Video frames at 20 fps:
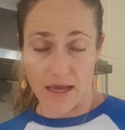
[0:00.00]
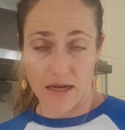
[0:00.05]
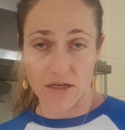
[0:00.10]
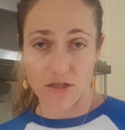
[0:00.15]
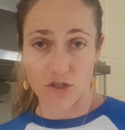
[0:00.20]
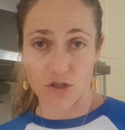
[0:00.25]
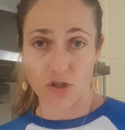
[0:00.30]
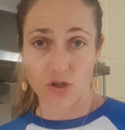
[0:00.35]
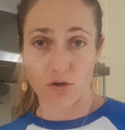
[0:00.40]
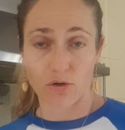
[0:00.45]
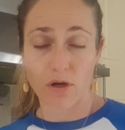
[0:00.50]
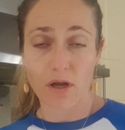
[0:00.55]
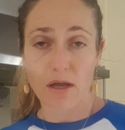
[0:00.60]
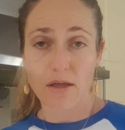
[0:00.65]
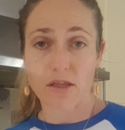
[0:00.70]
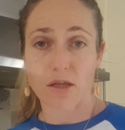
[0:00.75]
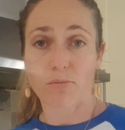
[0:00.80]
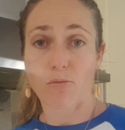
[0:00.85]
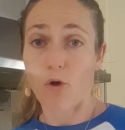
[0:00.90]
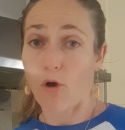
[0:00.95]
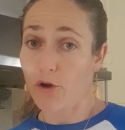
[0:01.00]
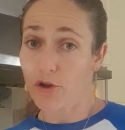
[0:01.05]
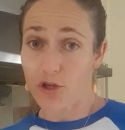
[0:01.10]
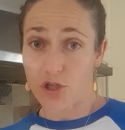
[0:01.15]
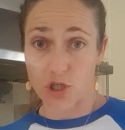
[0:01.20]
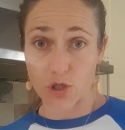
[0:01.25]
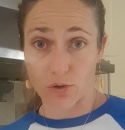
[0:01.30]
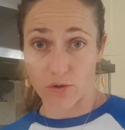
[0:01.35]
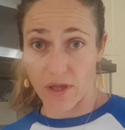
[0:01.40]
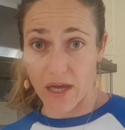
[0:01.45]
And the more you
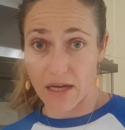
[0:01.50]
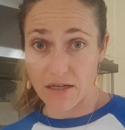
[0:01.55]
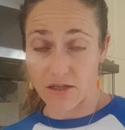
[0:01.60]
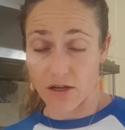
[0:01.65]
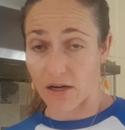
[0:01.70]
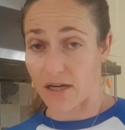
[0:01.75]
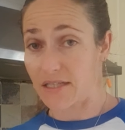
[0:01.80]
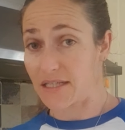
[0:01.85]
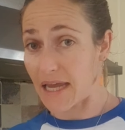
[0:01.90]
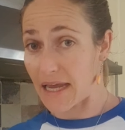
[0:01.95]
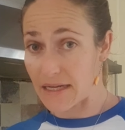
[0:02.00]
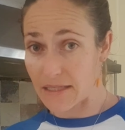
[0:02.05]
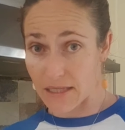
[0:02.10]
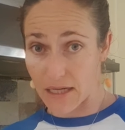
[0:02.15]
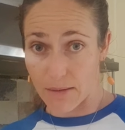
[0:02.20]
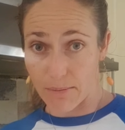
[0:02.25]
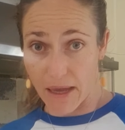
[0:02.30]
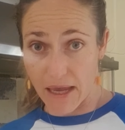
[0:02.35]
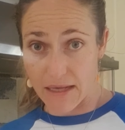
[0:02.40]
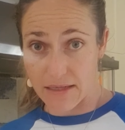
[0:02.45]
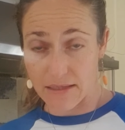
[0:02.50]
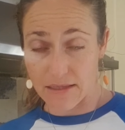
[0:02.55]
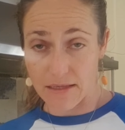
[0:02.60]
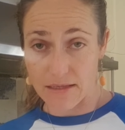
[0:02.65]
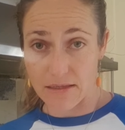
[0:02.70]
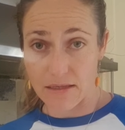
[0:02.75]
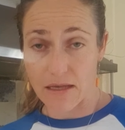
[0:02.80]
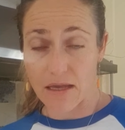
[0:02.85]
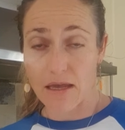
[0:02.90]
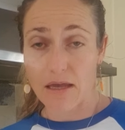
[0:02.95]
do that on a day-to-day
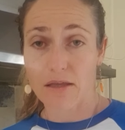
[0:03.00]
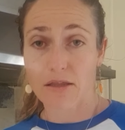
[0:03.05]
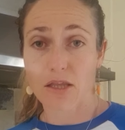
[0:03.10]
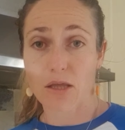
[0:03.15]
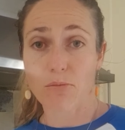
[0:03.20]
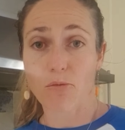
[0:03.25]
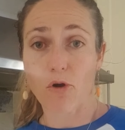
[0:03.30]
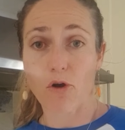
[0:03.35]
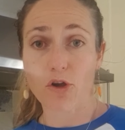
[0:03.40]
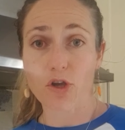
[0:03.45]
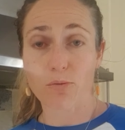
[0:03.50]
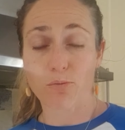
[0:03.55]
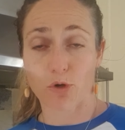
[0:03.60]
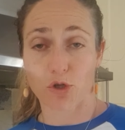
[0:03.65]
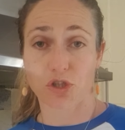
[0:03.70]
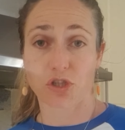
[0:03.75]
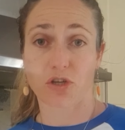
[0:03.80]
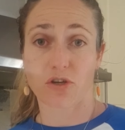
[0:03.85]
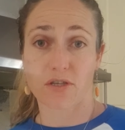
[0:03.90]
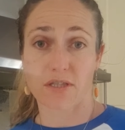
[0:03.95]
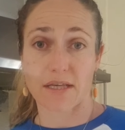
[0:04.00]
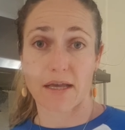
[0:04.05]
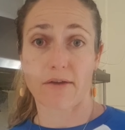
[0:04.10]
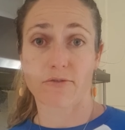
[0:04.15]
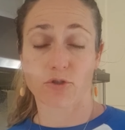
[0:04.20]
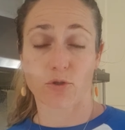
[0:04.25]
basis, the more you're pushing yourself